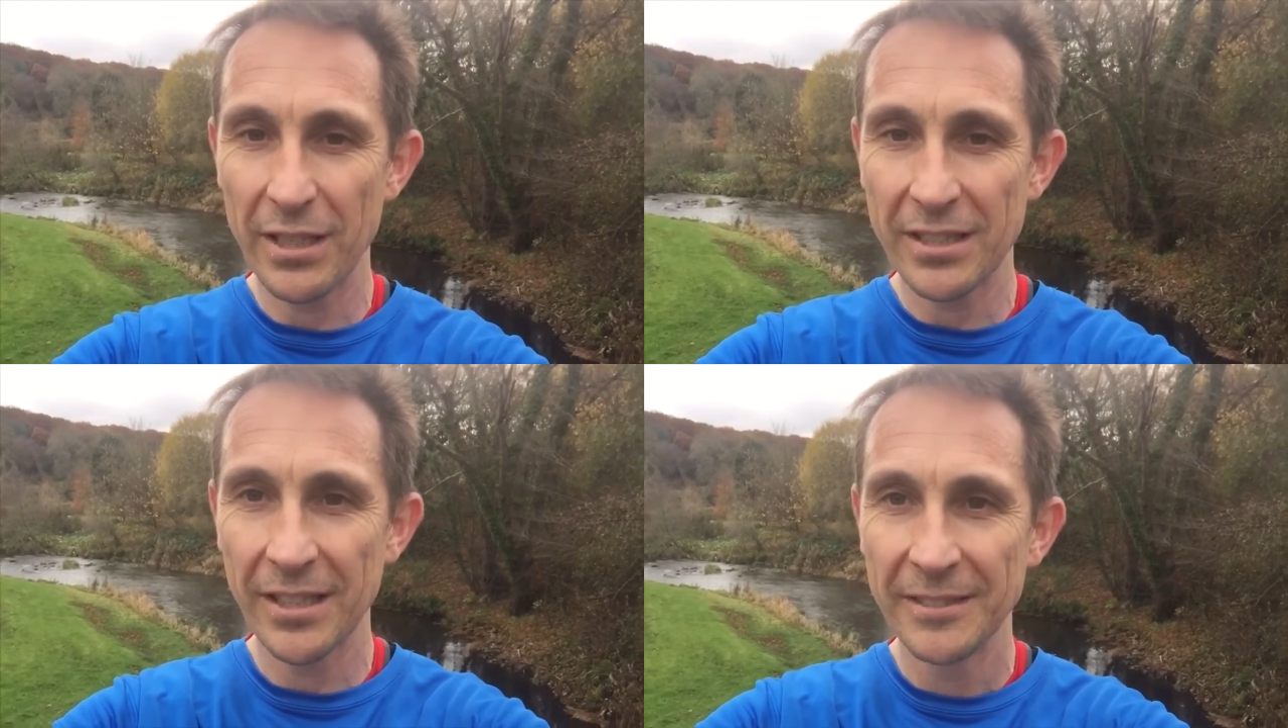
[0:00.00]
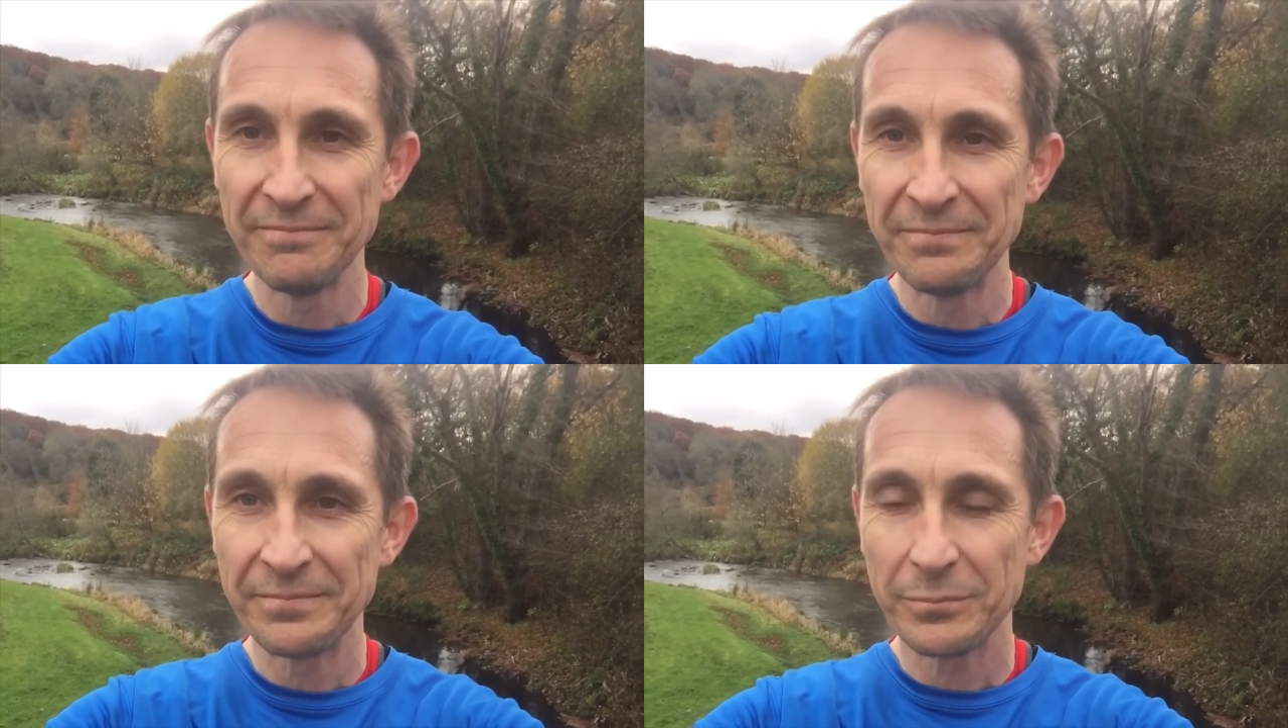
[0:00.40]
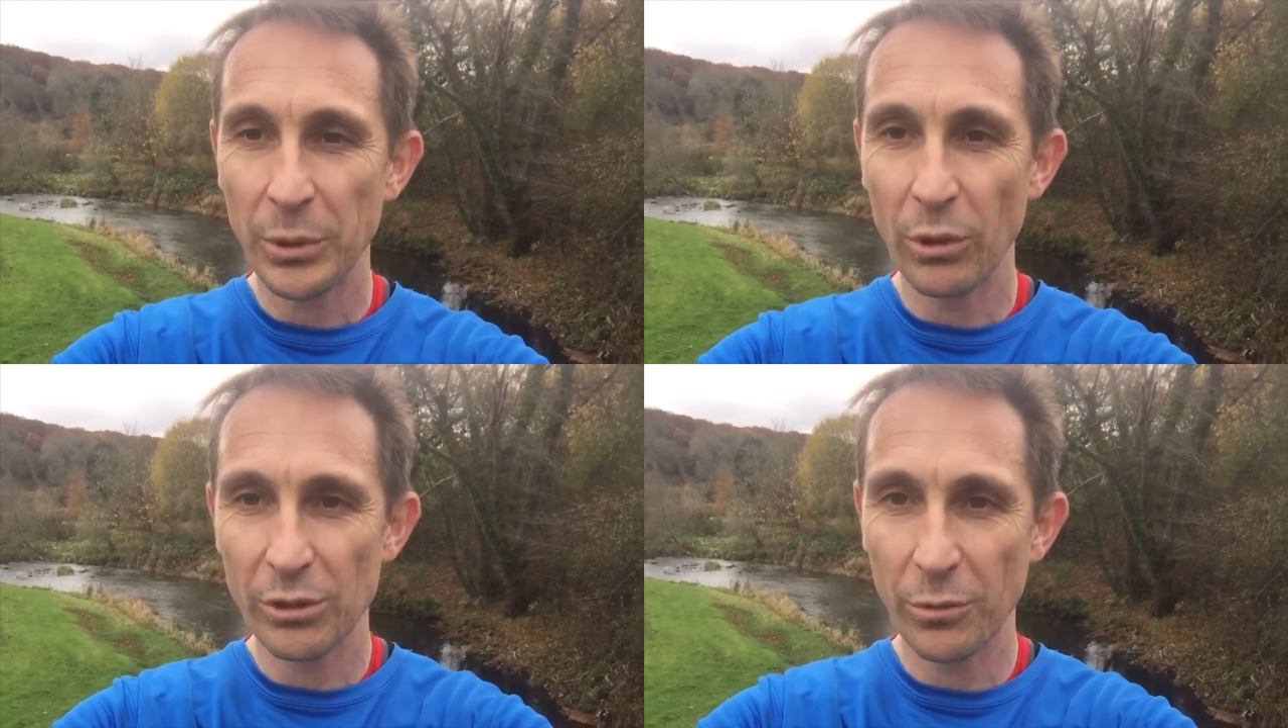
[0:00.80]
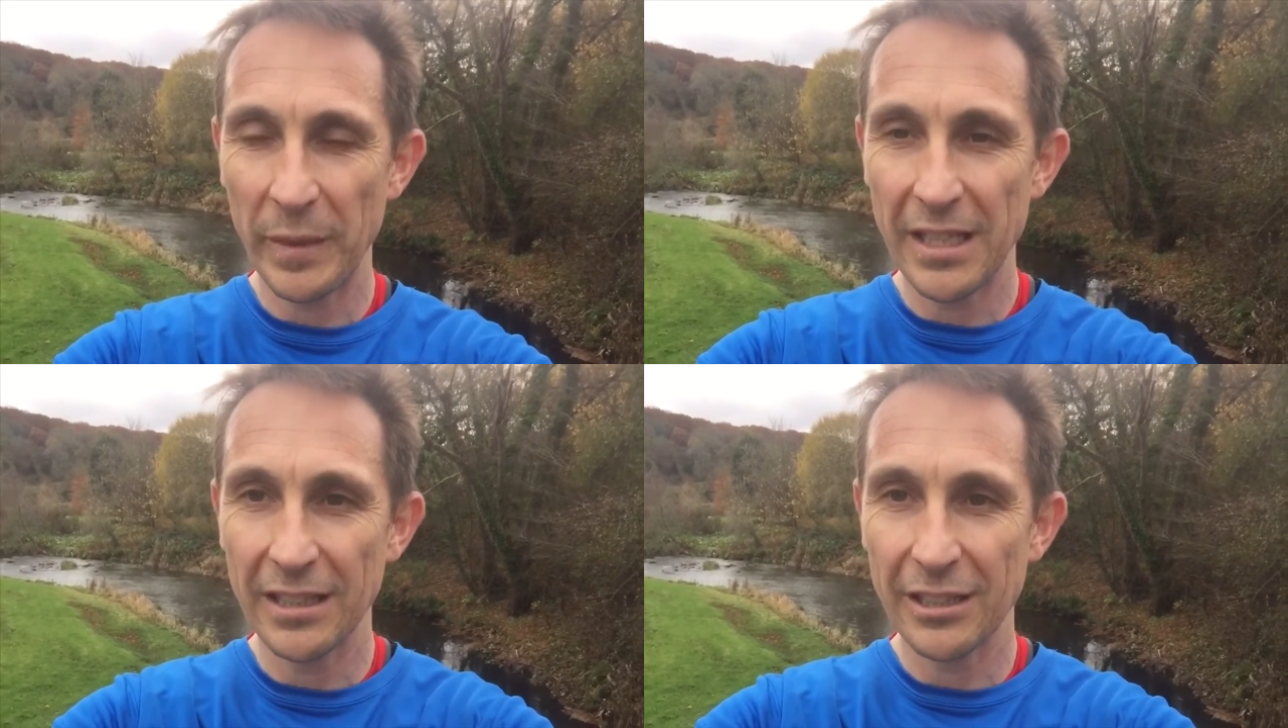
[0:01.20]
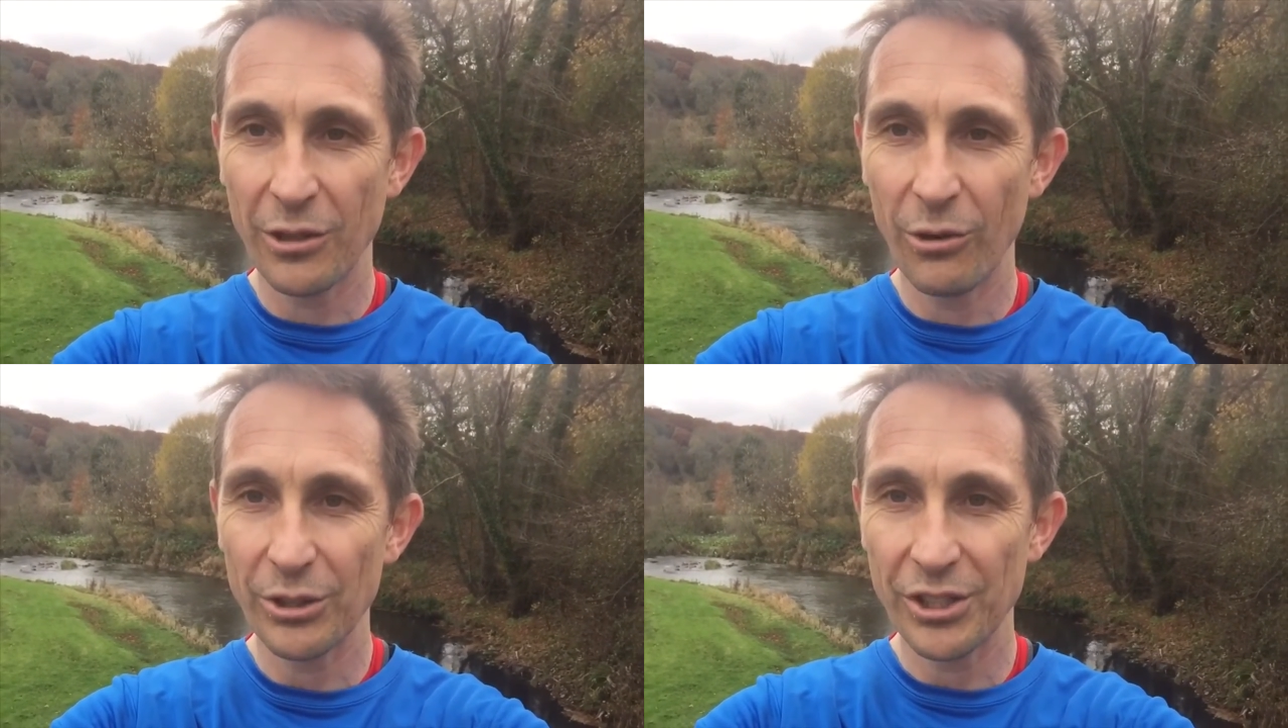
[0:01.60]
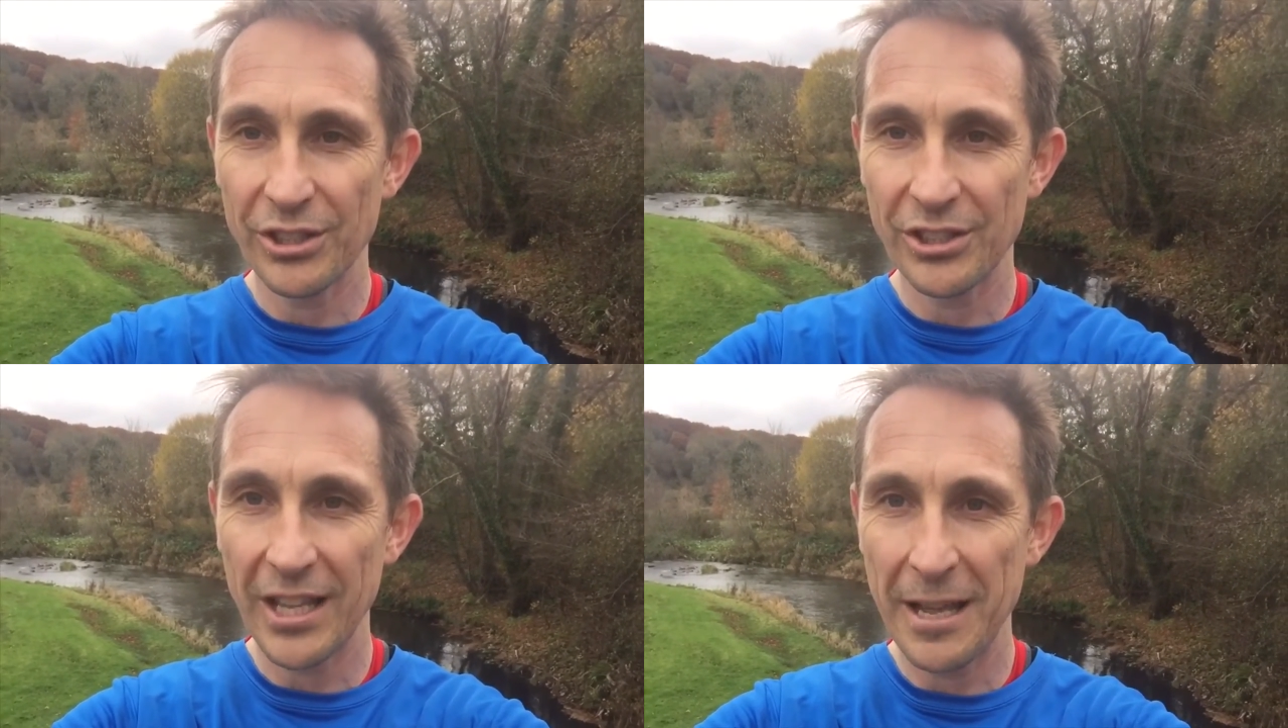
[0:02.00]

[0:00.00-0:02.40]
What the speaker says: it, but also be a little cautious.